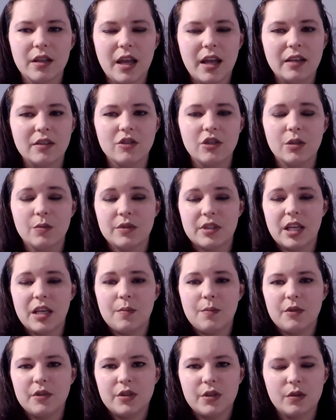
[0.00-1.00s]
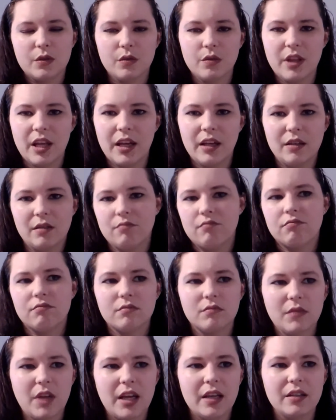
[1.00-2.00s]
and she was able to, that
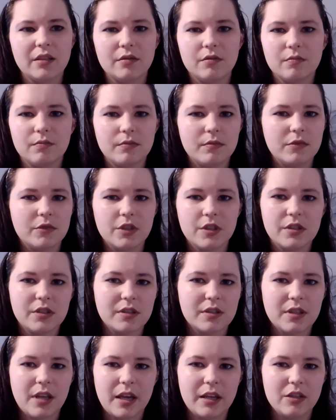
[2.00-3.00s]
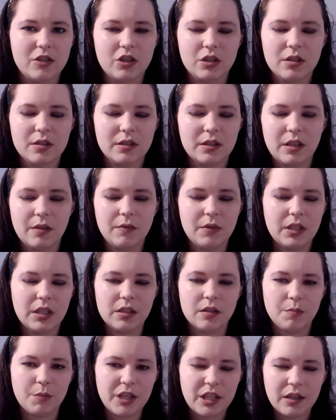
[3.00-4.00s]
I just decided she doesn't even
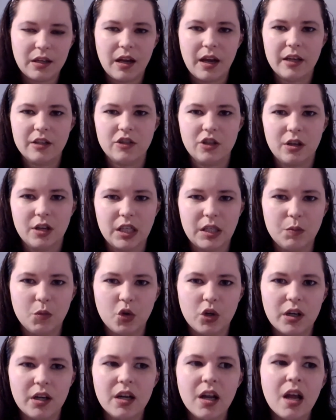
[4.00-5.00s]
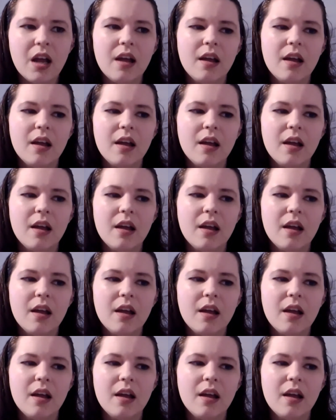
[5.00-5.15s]
need to be in a high chair anymore.